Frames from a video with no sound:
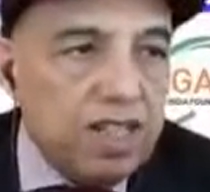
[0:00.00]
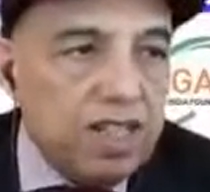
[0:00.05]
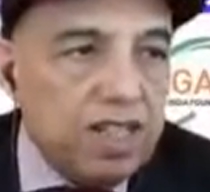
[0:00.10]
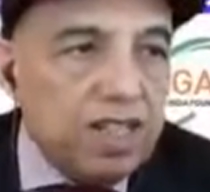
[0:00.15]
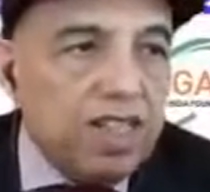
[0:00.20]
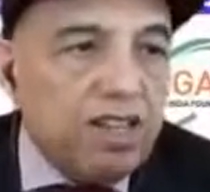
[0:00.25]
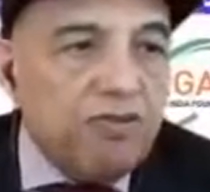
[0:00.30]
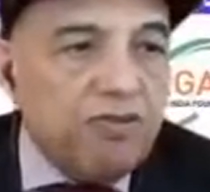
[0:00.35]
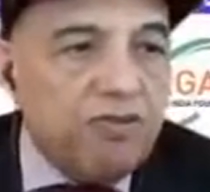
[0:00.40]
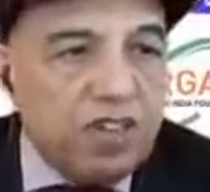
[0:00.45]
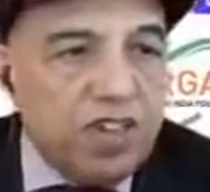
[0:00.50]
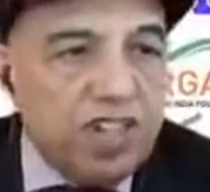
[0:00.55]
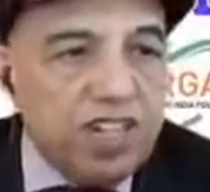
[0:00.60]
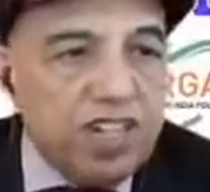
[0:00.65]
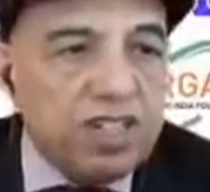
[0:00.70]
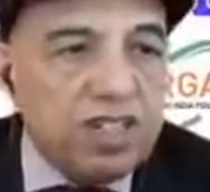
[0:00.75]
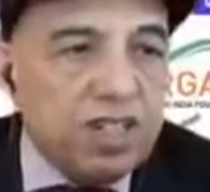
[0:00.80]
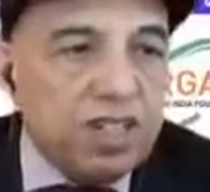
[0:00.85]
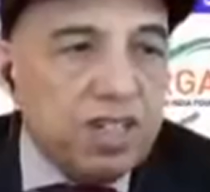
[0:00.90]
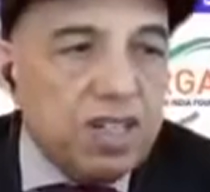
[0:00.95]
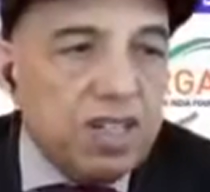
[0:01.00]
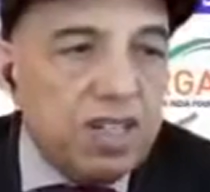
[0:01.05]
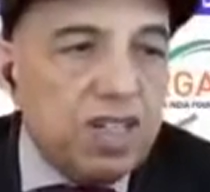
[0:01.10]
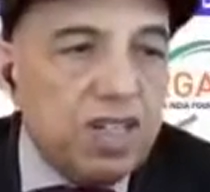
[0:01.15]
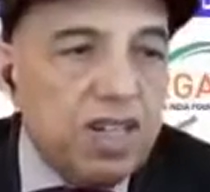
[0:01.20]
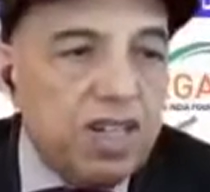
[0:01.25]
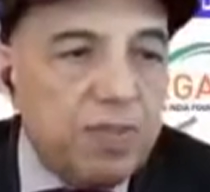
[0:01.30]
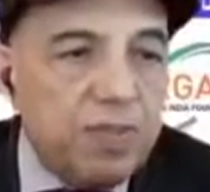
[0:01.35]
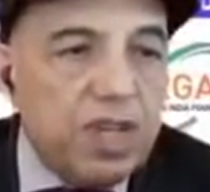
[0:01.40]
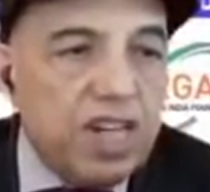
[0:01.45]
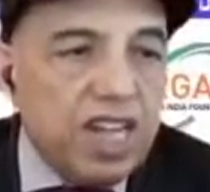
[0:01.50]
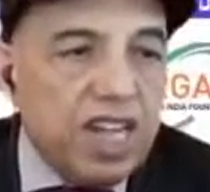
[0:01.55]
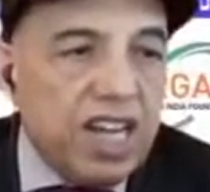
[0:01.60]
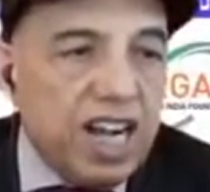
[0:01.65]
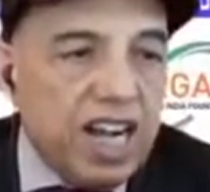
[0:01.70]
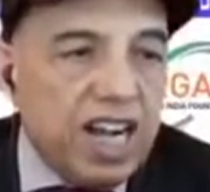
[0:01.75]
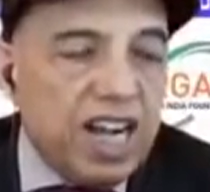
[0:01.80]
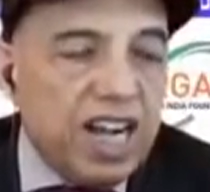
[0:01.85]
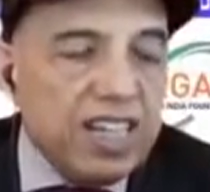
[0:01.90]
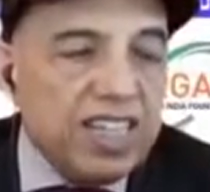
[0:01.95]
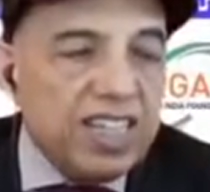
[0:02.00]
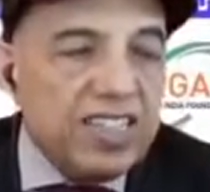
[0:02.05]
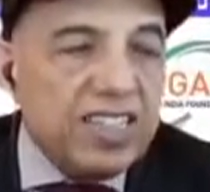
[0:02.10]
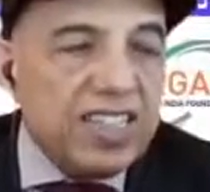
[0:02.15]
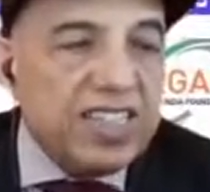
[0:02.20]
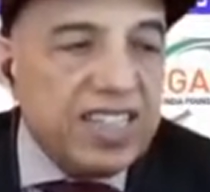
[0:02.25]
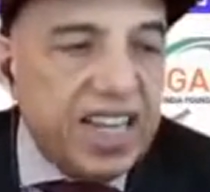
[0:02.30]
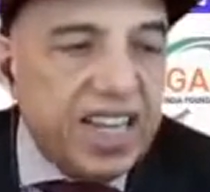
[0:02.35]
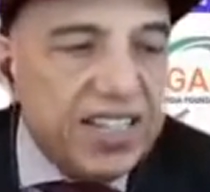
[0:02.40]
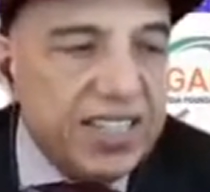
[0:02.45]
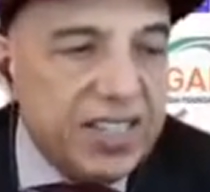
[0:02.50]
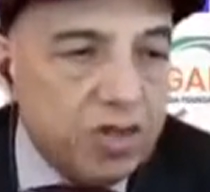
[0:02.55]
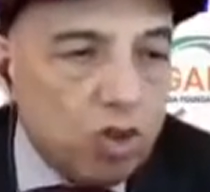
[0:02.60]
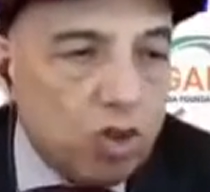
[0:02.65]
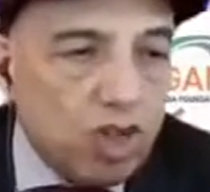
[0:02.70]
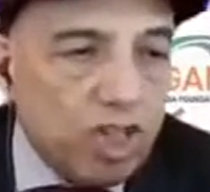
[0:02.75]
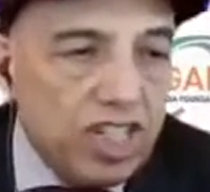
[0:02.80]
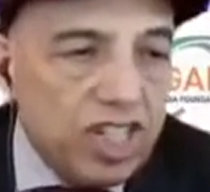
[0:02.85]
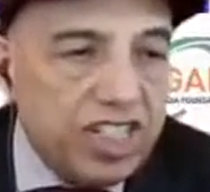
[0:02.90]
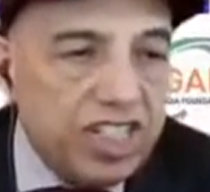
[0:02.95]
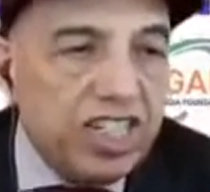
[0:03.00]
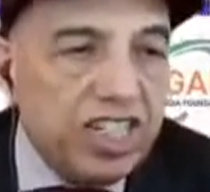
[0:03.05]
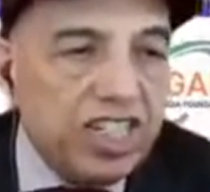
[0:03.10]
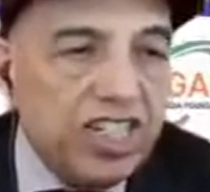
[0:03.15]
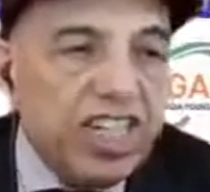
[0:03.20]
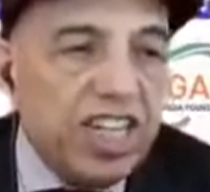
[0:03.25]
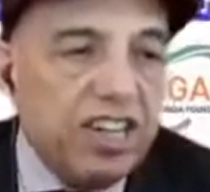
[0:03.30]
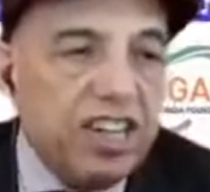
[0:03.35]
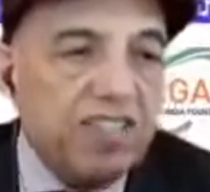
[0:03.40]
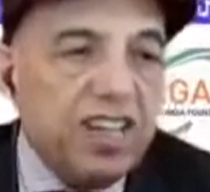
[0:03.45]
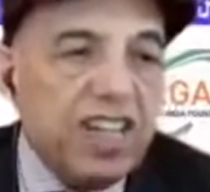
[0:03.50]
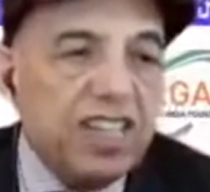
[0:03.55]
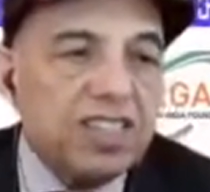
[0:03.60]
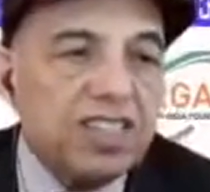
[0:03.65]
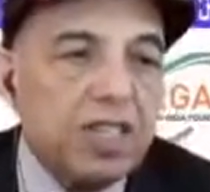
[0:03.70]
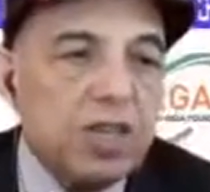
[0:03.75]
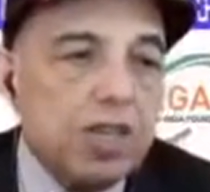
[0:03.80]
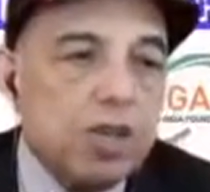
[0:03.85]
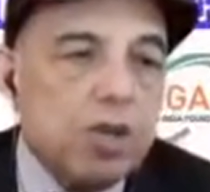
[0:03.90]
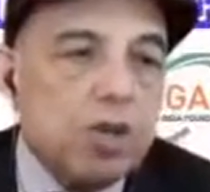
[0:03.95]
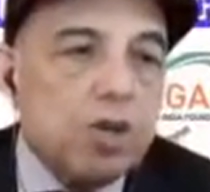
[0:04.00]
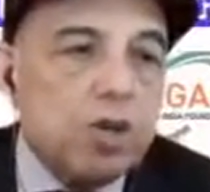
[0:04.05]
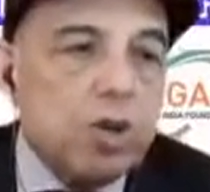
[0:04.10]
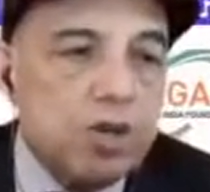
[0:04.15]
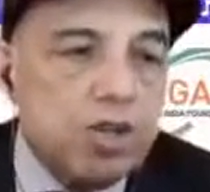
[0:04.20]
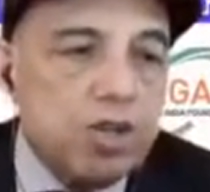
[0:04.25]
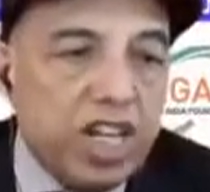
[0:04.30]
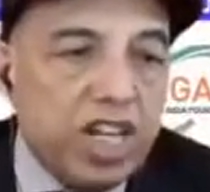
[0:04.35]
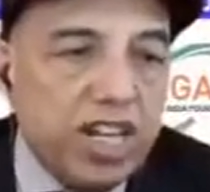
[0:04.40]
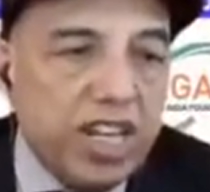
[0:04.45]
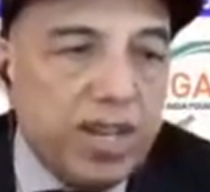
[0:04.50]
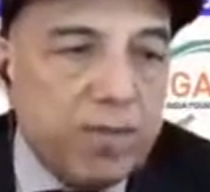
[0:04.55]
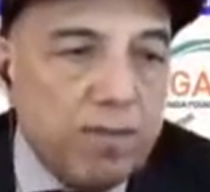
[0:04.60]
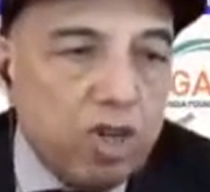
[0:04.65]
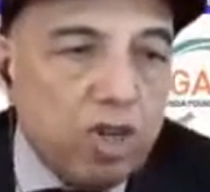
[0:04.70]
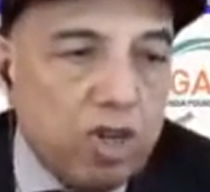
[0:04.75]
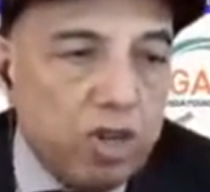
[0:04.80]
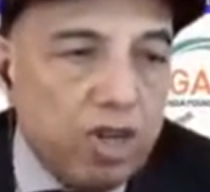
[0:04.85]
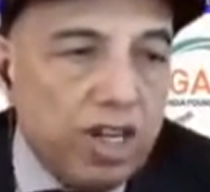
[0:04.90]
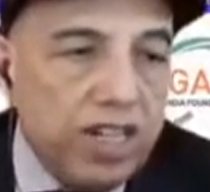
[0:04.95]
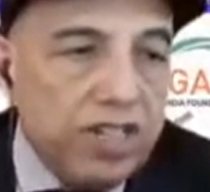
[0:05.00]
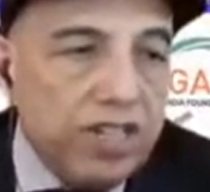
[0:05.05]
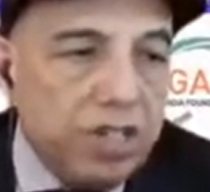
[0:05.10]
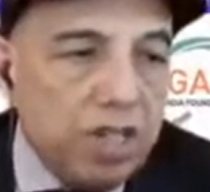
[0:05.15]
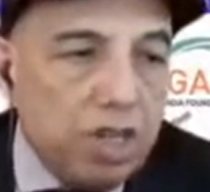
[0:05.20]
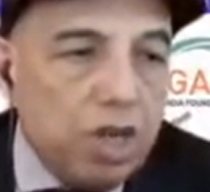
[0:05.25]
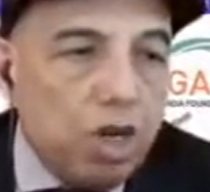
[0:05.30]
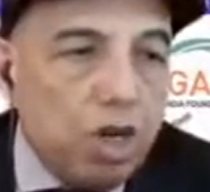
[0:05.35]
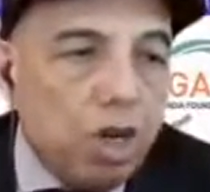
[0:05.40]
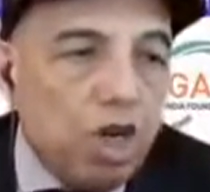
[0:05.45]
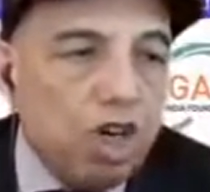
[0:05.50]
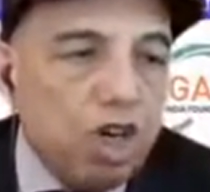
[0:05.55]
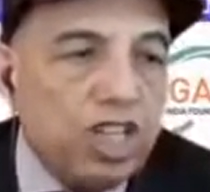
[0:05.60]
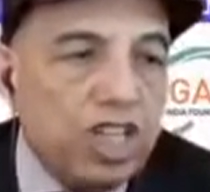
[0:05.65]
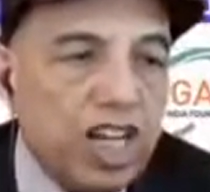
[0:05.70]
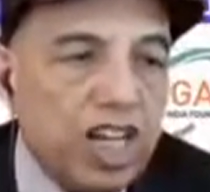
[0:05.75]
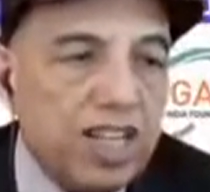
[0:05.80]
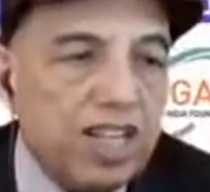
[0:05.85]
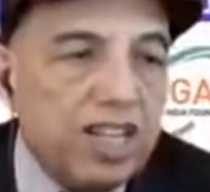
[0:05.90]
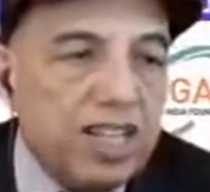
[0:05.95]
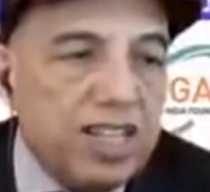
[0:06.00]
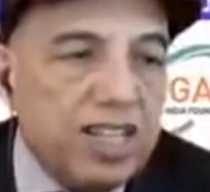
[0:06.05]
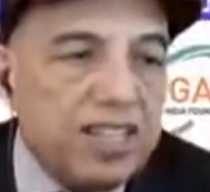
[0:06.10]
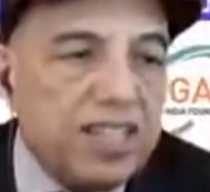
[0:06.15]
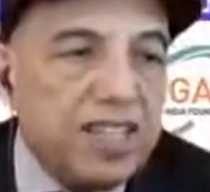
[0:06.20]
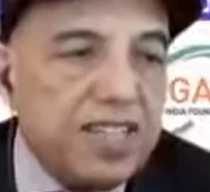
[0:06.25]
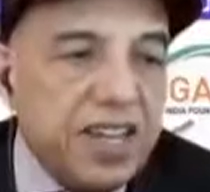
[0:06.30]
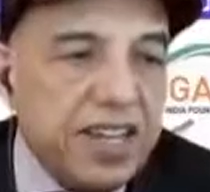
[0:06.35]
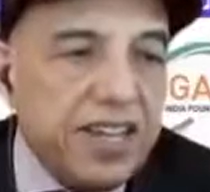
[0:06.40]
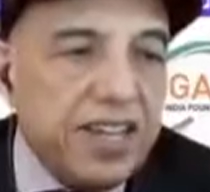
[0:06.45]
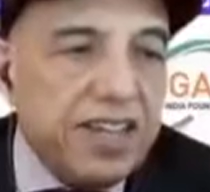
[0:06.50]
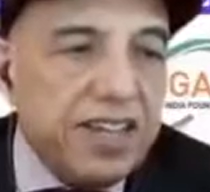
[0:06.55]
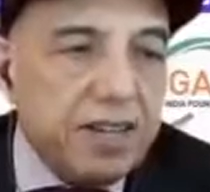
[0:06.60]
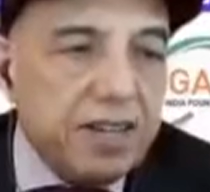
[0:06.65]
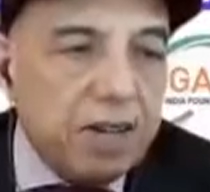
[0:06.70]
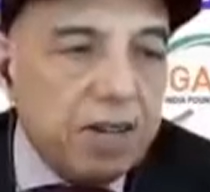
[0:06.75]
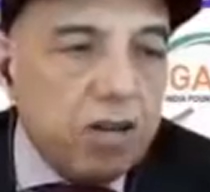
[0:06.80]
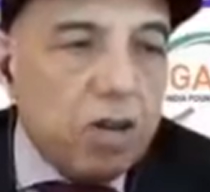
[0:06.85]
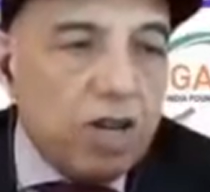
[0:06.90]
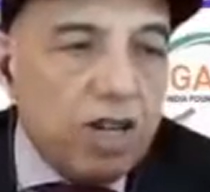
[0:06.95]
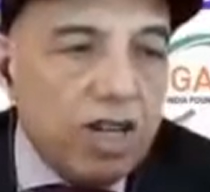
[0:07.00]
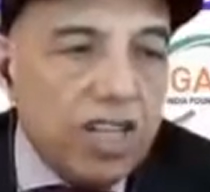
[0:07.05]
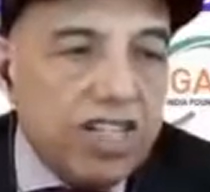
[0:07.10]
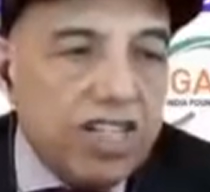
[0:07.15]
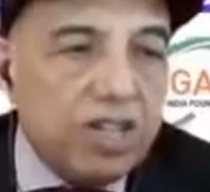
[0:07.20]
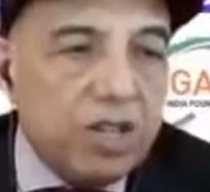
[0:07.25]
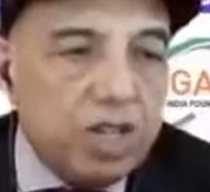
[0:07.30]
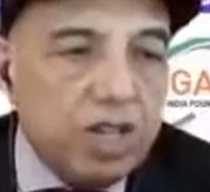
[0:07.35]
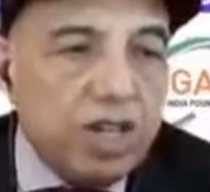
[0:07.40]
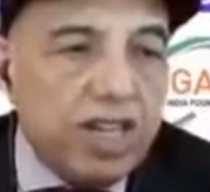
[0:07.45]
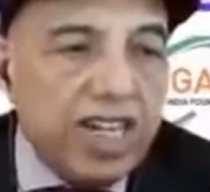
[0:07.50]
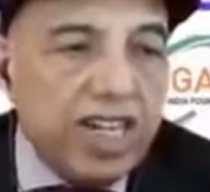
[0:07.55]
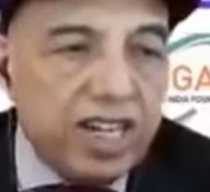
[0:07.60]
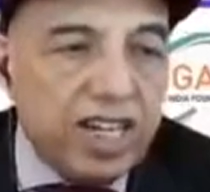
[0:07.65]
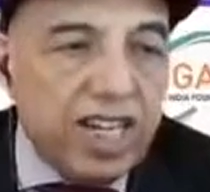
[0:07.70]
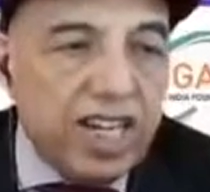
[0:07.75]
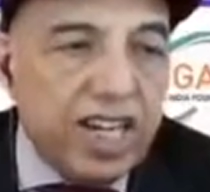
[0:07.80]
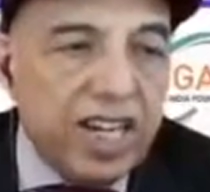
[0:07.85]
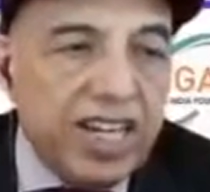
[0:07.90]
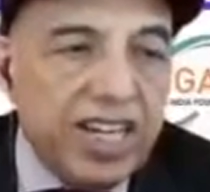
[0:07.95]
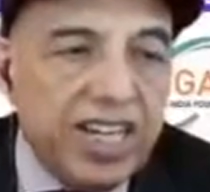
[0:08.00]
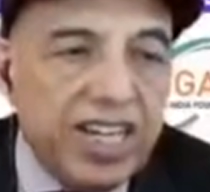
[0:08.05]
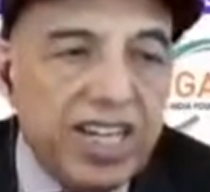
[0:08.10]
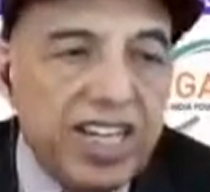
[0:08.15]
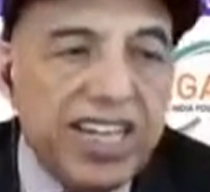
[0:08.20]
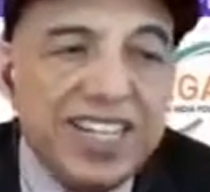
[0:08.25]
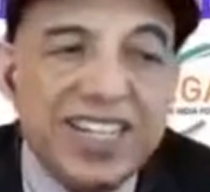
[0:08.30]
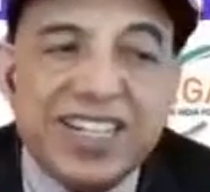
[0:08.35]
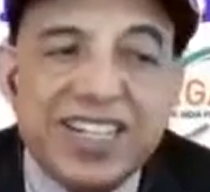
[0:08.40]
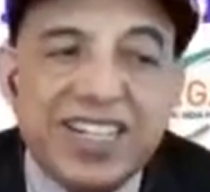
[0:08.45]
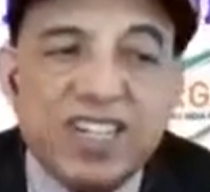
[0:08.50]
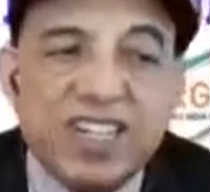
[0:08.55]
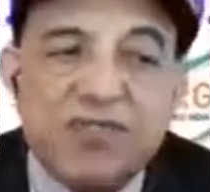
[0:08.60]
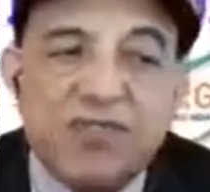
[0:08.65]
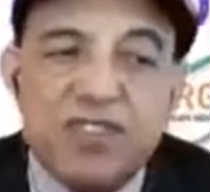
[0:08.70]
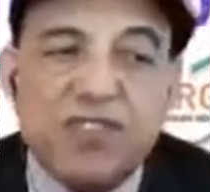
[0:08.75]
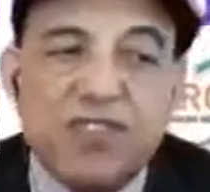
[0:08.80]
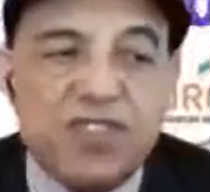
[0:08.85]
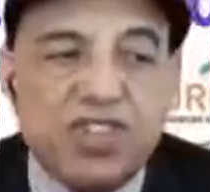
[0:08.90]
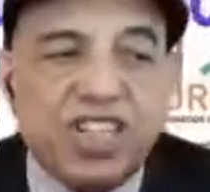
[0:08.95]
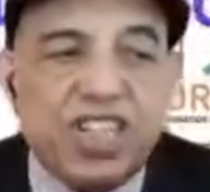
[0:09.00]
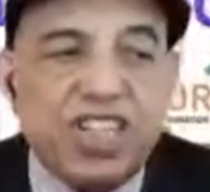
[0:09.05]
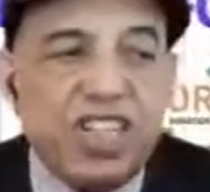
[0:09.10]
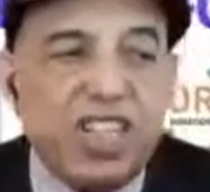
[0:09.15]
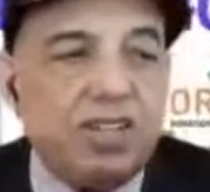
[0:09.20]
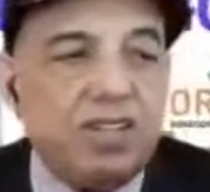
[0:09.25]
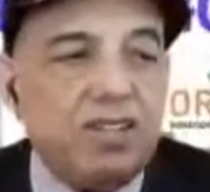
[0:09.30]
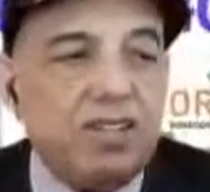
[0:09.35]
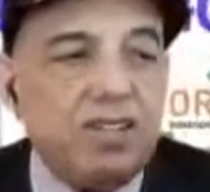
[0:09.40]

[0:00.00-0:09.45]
The first liberal art and science college in India was Kottayam College, or the Syrian College, Kerala, in 1815.